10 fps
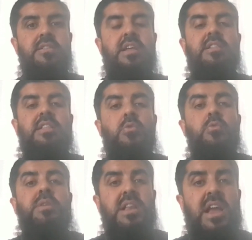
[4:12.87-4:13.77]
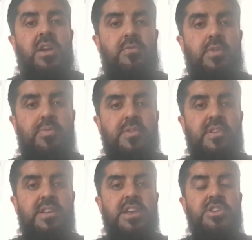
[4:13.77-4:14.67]
that there will be lack of
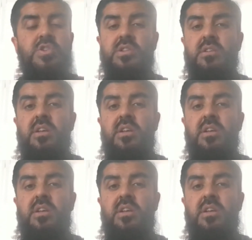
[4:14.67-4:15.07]
representation.